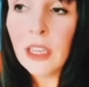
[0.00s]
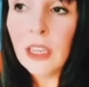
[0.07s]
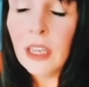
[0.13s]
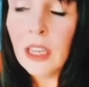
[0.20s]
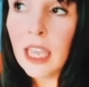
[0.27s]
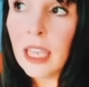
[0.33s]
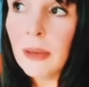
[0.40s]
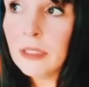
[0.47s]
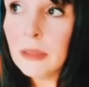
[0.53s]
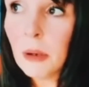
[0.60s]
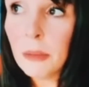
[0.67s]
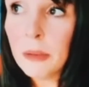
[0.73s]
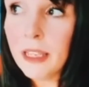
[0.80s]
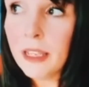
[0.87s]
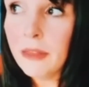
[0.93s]
he was
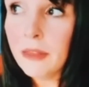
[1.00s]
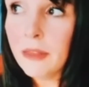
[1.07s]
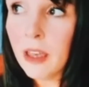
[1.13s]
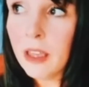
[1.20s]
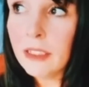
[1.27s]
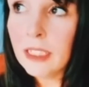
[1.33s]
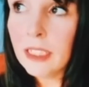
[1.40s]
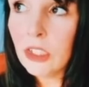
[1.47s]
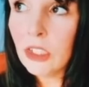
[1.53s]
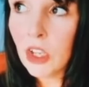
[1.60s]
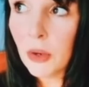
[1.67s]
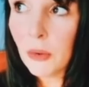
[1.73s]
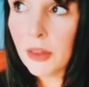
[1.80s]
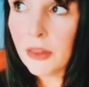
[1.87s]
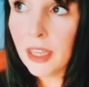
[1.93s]
probably 32,
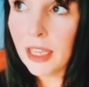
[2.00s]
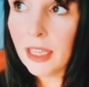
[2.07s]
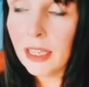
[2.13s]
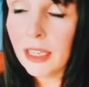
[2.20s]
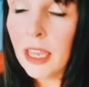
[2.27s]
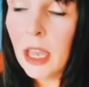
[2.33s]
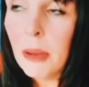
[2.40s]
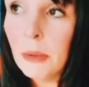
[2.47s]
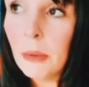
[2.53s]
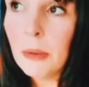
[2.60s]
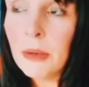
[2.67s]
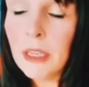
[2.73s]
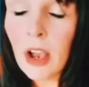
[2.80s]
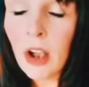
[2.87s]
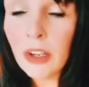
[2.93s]
I think. But we were
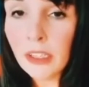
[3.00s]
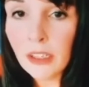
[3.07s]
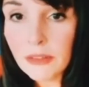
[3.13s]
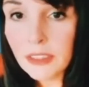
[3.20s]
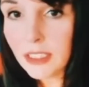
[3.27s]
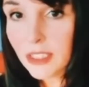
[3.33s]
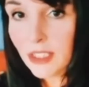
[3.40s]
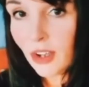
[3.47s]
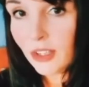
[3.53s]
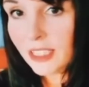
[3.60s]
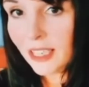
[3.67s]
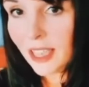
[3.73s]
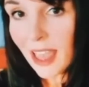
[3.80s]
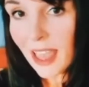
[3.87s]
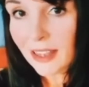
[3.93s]
young enough to start
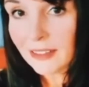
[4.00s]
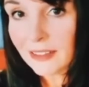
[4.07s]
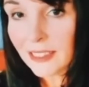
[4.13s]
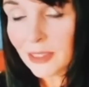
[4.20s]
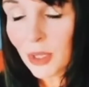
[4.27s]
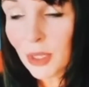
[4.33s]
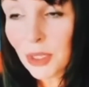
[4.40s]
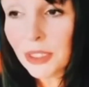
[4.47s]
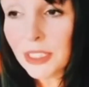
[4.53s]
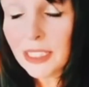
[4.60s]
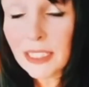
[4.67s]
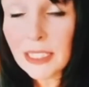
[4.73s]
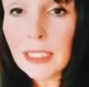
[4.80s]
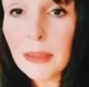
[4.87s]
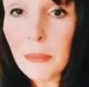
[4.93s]
again. So I thought, this
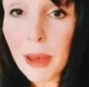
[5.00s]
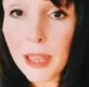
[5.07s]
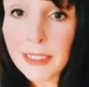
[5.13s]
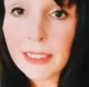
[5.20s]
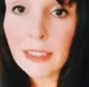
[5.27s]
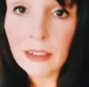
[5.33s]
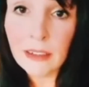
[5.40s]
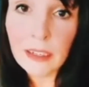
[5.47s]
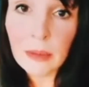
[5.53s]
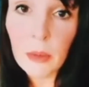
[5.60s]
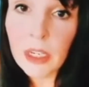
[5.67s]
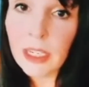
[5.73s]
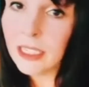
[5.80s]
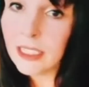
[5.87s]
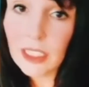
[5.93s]
is the best time. We
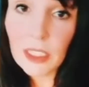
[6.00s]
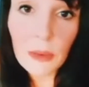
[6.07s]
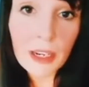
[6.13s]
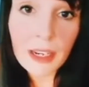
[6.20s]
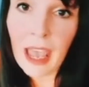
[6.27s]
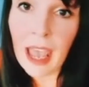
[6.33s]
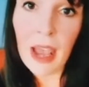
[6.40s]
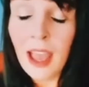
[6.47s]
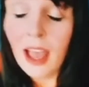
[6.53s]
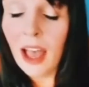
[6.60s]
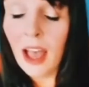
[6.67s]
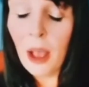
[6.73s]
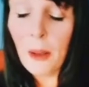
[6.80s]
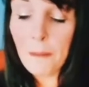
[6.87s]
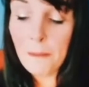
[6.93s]
need to do it now.
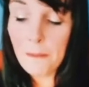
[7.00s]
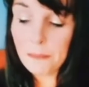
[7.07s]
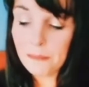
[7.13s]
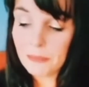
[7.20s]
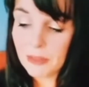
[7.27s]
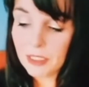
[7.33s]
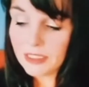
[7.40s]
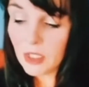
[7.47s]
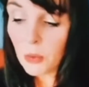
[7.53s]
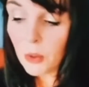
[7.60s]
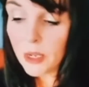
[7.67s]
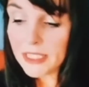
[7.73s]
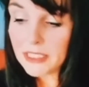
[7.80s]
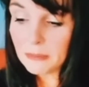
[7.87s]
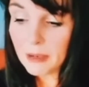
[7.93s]
So we
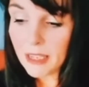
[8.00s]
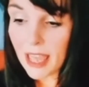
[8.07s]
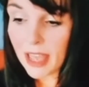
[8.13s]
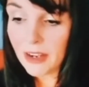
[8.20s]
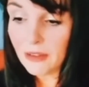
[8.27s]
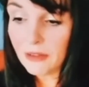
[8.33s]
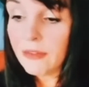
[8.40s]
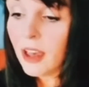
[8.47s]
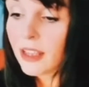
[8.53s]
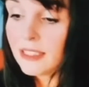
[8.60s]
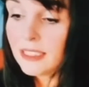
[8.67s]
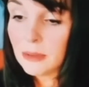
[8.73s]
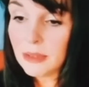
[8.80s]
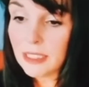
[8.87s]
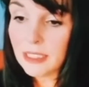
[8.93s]
split, and at first it
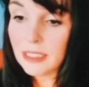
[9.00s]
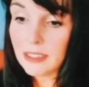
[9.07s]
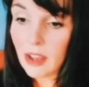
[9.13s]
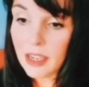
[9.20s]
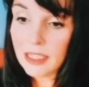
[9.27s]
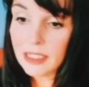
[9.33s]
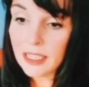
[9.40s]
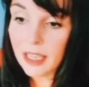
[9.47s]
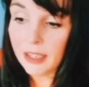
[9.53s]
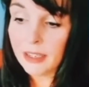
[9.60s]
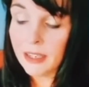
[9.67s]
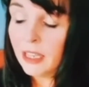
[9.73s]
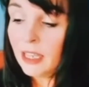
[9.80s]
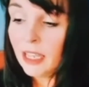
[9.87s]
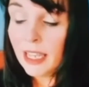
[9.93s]
was exciting.
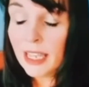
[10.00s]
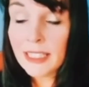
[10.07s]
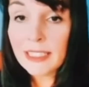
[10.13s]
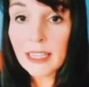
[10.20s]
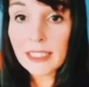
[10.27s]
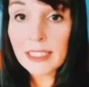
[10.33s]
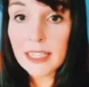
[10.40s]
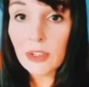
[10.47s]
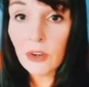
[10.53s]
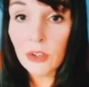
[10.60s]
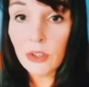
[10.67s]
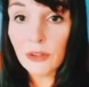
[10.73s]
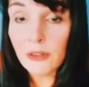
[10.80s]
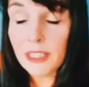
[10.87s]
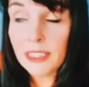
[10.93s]
He's actually gone
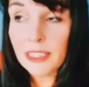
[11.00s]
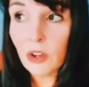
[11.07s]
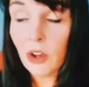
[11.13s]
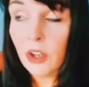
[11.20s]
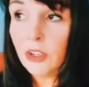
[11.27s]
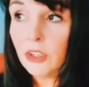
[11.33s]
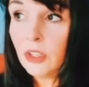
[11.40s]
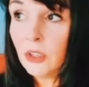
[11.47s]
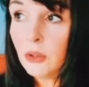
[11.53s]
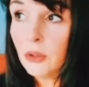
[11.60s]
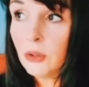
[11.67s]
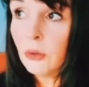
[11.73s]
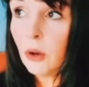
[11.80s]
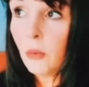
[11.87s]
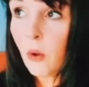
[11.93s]
off. He's got a new
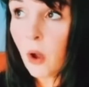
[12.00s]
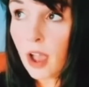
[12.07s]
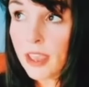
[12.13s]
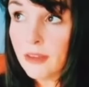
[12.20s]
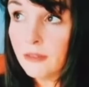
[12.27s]
wife.